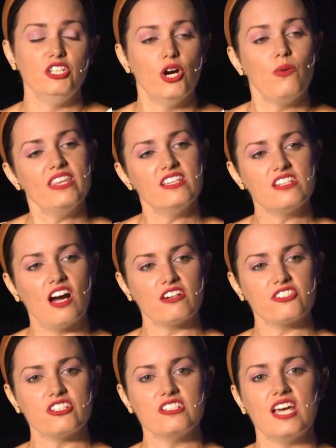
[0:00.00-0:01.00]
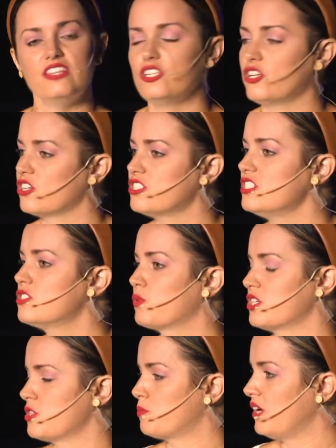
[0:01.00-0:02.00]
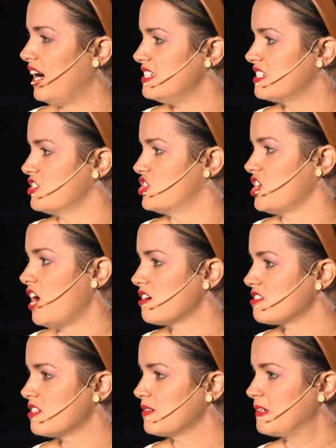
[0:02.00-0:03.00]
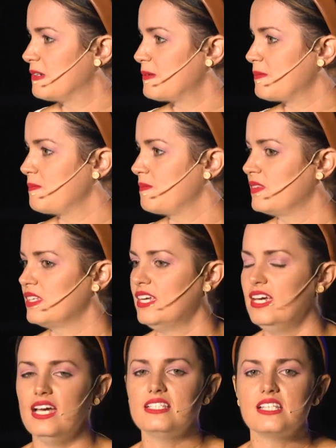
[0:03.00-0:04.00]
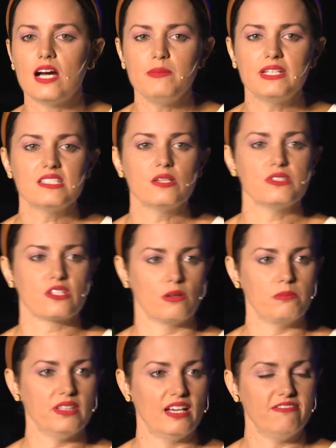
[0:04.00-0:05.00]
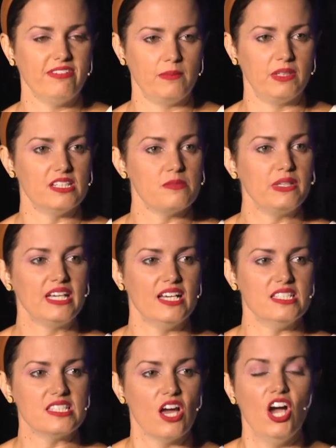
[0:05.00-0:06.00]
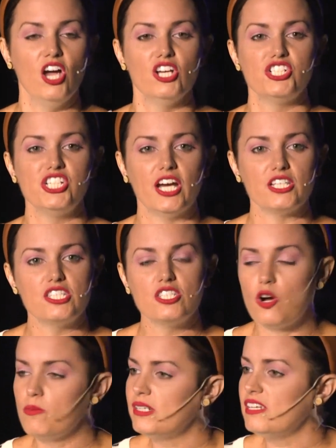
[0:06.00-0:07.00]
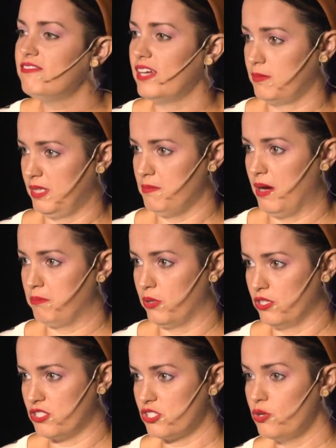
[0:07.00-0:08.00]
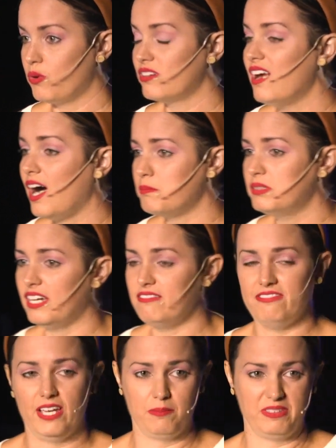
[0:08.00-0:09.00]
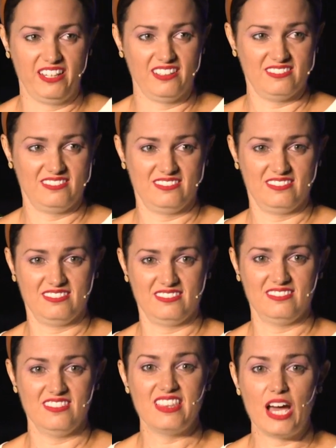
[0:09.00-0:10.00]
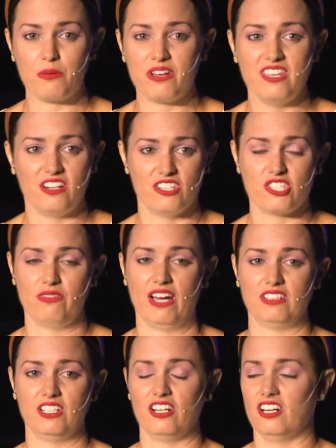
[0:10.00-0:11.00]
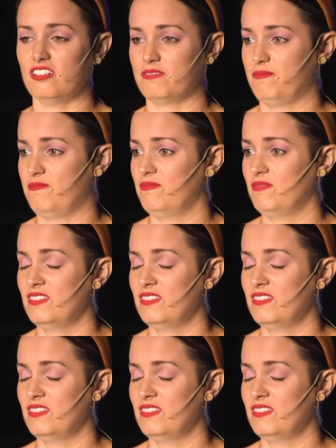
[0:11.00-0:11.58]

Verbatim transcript: And you know why the doctors and the nurses were surprised and shocked? It's not because it was her blood family, it's because she had so many family members who were not blood family that were there and surrounding her.